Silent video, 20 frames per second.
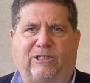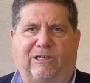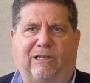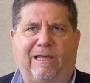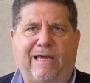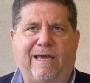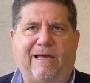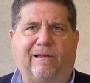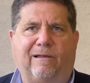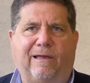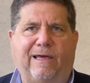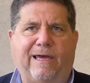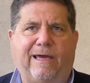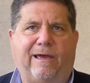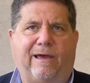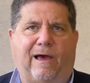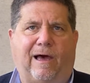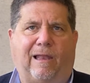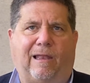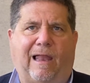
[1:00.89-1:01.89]

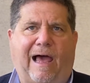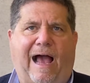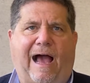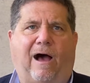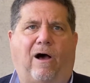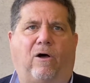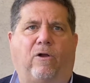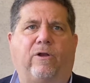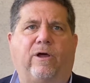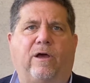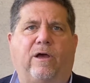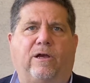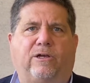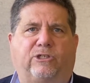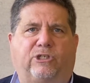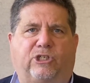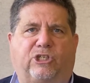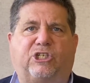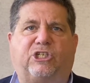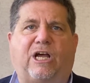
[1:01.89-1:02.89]
legally allowed
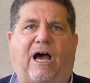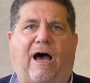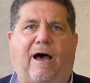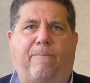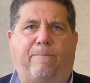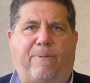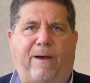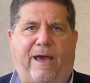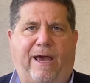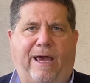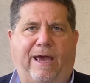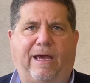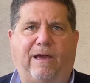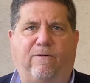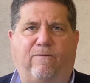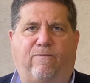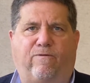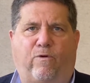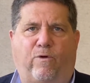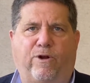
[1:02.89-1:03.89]
to stop
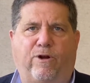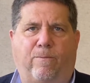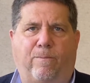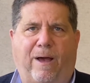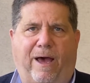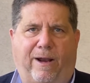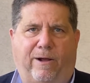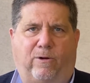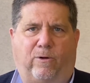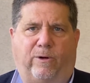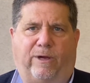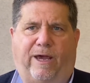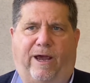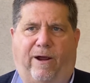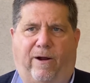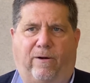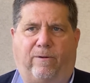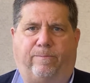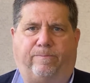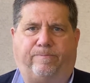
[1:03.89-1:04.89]
paying for your medical care.